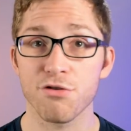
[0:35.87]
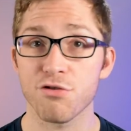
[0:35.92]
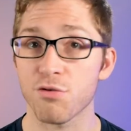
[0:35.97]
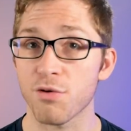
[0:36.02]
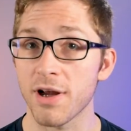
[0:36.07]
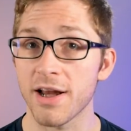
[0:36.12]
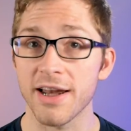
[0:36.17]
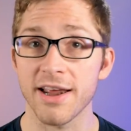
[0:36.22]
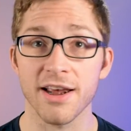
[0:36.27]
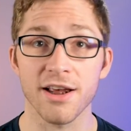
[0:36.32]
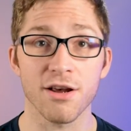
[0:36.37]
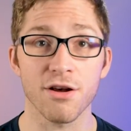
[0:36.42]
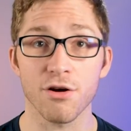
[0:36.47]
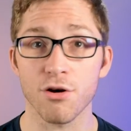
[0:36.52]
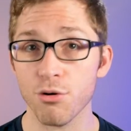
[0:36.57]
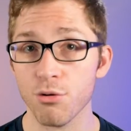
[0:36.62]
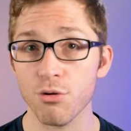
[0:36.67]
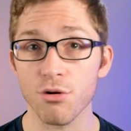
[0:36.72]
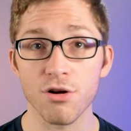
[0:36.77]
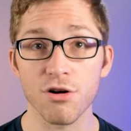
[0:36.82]
training
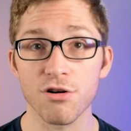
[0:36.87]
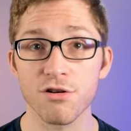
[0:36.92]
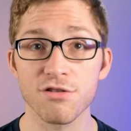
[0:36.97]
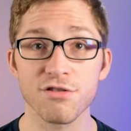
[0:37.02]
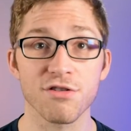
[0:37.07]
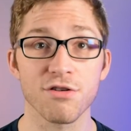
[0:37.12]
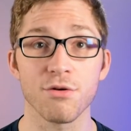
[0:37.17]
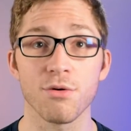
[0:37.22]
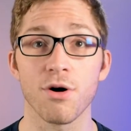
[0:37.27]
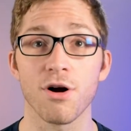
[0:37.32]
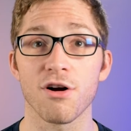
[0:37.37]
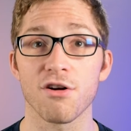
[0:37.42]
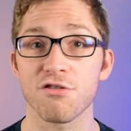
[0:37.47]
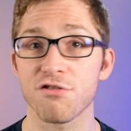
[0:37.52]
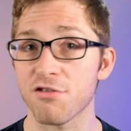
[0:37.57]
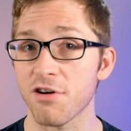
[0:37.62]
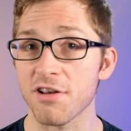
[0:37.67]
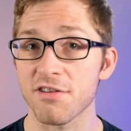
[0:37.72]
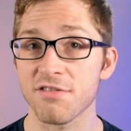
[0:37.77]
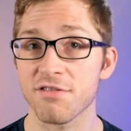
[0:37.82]
Googlers who are
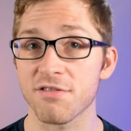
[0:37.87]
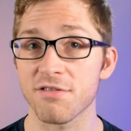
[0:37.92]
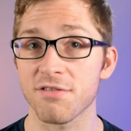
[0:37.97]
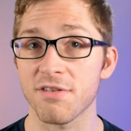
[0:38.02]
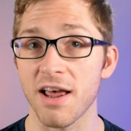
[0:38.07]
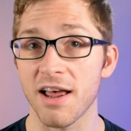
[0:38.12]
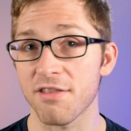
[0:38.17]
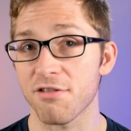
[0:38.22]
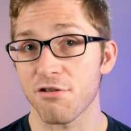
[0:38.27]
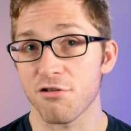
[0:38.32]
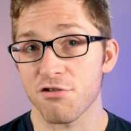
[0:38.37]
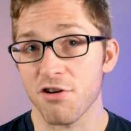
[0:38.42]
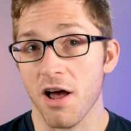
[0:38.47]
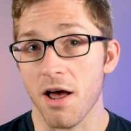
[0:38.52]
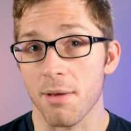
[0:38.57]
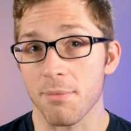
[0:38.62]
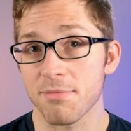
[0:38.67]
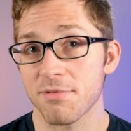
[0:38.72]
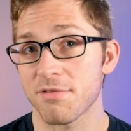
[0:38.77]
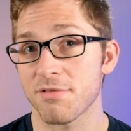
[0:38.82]
stressed at their
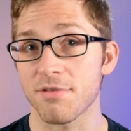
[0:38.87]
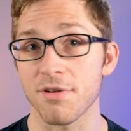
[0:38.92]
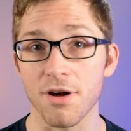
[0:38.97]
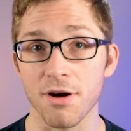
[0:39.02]
jobs.